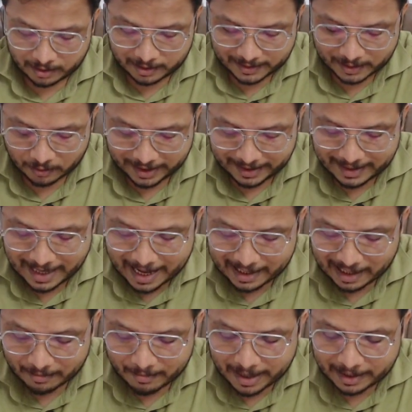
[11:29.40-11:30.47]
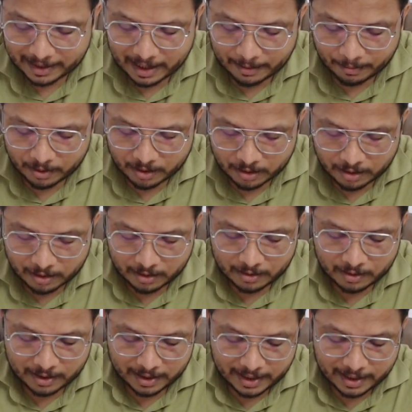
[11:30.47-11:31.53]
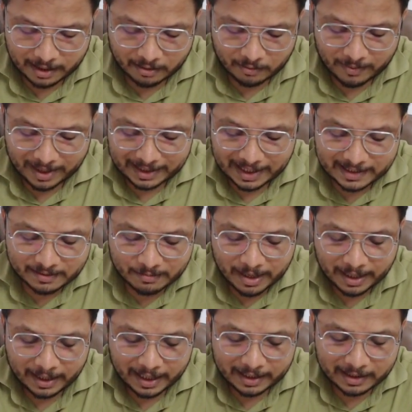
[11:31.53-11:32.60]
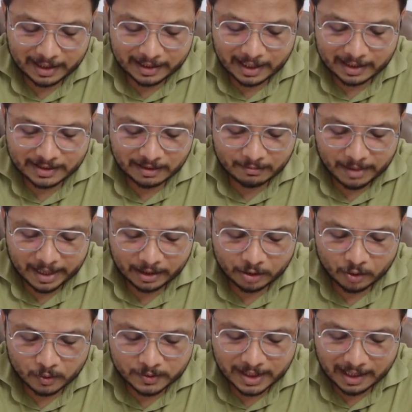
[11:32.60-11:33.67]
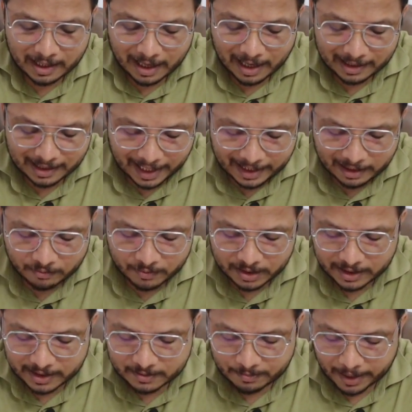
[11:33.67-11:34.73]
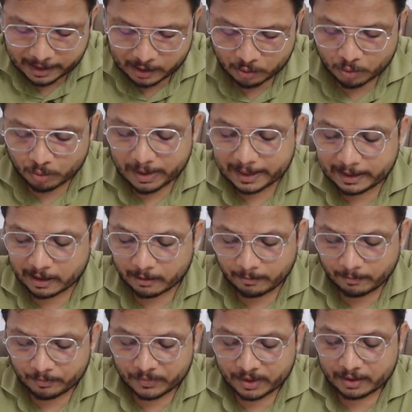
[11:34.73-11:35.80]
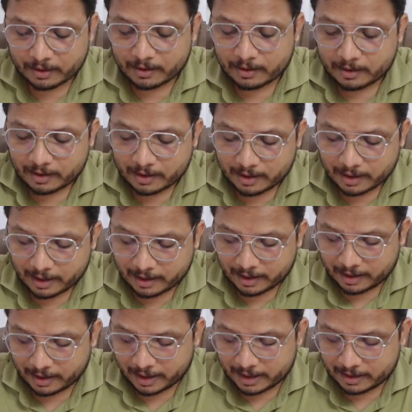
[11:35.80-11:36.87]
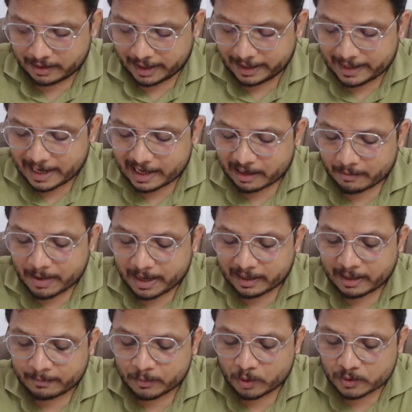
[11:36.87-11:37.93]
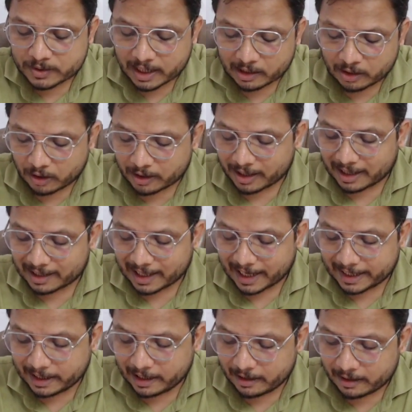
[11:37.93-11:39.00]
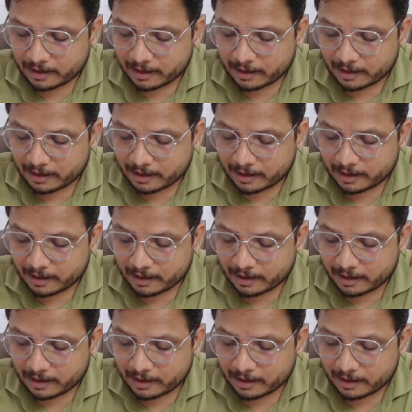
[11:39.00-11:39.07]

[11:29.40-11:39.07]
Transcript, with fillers: So in direct band gap, here valence band and conduction band, those are aligned with respect to momentum. In indirect band gap, those are not aligned.